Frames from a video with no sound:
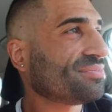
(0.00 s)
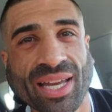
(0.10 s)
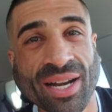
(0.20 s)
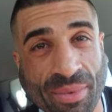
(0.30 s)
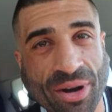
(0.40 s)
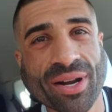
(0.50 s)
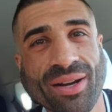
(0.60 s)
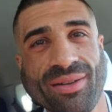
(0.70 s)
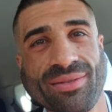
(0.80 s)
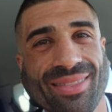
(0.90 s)
In
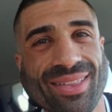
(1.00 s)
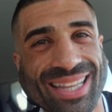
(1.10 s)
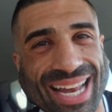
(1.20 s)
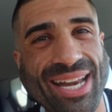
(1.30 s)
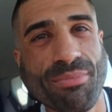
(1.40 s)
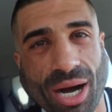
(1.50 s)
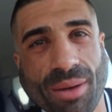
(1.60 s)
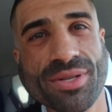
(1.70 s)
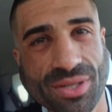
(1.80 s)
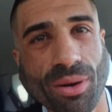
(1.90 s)
America, the lady
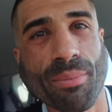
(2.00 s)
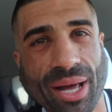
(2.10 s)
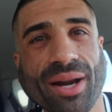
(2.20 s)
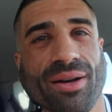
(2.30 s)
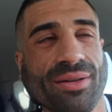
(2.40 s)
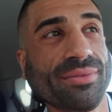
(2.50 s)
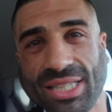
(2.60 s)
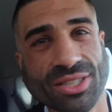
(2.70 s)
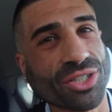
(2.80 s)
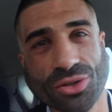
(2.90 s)
barbers do it better.
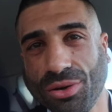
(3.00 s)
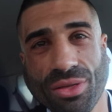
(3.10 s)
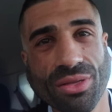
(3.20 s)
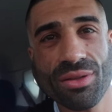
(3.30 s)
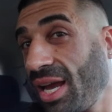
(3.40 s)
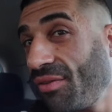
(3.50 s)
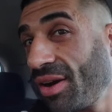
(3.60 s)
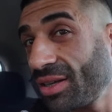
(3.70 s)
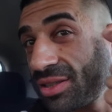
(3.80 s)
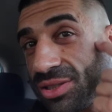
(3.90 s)
It's the truth.
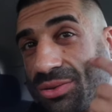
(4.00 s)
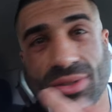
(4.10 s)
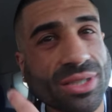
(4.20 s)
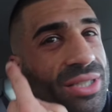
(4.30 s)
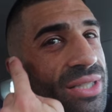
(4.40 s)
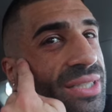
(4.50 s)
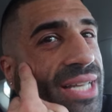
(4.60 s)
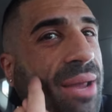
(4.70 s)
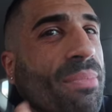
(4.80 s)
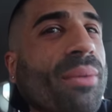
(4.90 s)
Even understood this, the
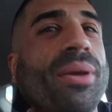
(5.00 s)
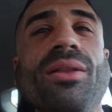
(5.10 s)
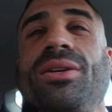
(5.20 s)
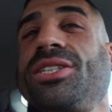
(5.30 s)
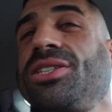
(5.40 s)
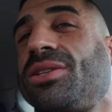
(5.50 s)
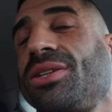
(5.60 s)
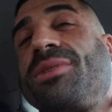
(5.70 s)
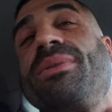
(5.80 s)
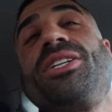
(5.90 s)
tape up. Yeah, look at
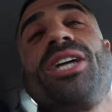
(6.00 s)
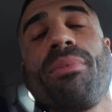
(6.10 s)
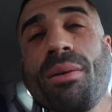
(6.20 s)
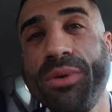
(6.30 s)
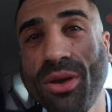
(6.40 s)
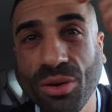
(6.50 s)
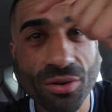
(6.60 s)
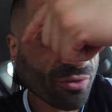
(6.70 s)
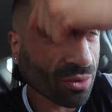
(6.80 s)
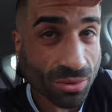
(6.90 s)
this big shape up.
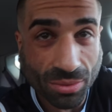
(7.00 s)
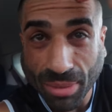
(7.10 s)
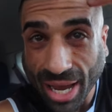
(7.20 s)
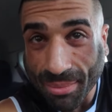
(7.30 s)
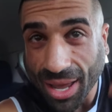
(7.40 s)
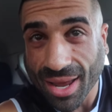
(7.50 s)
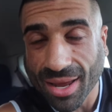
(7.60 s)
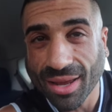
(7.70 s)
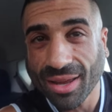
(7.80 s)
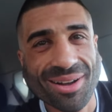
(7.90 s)
Beautiful. Bang,
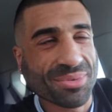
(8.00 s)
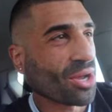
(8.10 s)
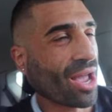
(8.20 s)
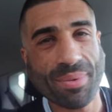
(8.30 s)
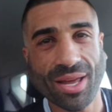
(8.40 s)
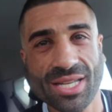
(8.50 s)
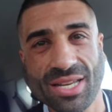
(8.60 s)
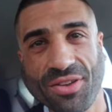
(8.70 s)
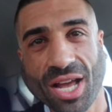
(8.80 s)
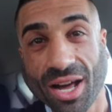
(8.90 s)
bang. I'm so happy, as
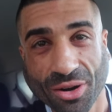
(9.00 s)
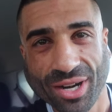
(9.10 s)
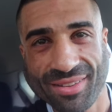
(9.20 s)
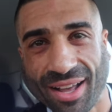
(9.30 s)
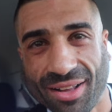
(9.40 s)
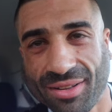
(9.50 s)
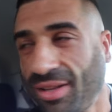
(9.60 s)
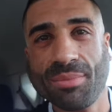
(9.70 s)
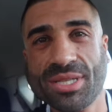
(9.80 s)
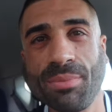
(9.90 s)
if you can't already tell.
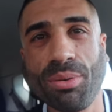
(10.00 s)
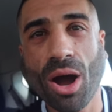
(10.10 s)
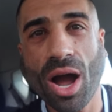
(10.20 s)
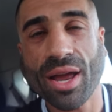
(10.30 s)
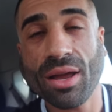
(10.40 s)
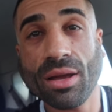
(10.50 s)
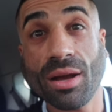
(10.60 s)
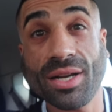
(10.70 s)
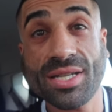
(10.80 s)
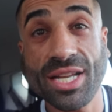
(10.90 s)
I'm a simple guy.
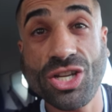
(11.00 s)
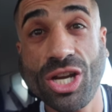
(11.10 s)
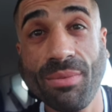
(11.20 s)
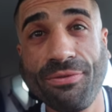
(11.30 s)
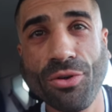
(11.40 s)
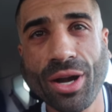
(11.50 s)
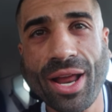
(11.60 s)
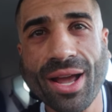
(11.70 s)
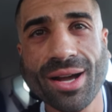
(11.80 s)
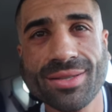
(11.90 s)
I just need gym, food, and
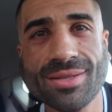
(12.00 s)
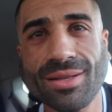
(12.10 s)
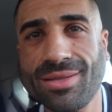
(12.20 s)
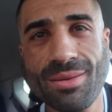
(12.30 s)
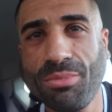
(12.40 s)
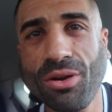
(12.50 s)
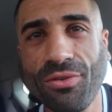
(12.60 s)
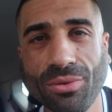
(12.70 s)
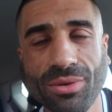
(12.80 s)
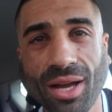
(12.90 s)
haircuts. That's it.
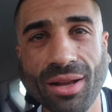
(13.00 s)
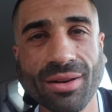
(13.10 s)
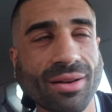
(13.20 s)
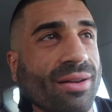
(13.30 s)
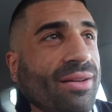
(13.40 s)
Beautiful. Done.